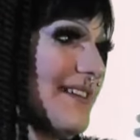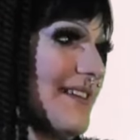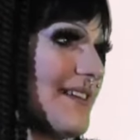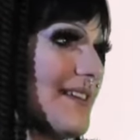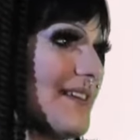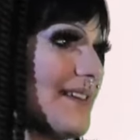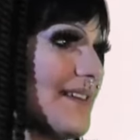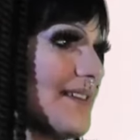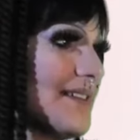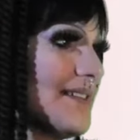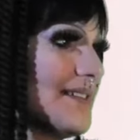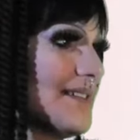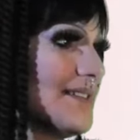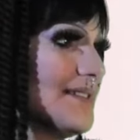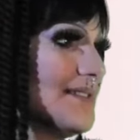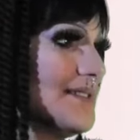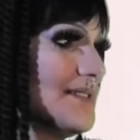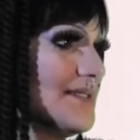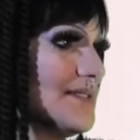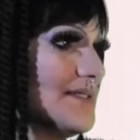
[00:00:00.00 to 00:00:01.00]

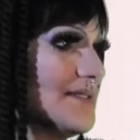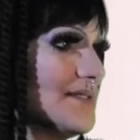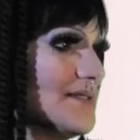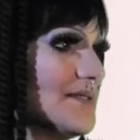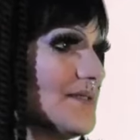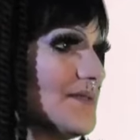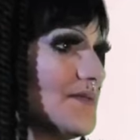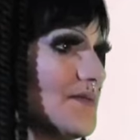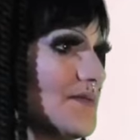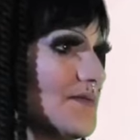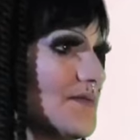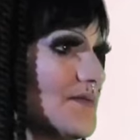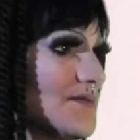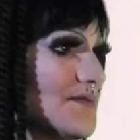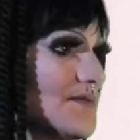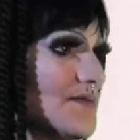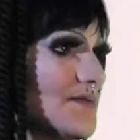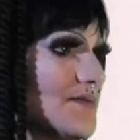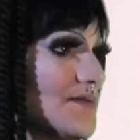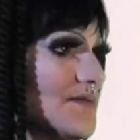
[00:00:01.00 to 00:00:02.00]

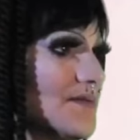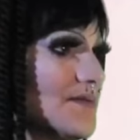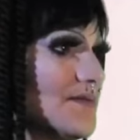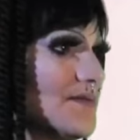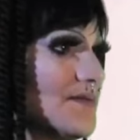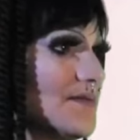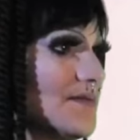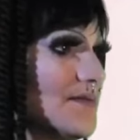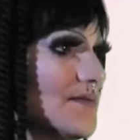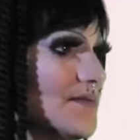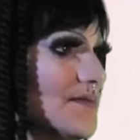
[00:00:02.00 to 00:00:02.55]
[no speech]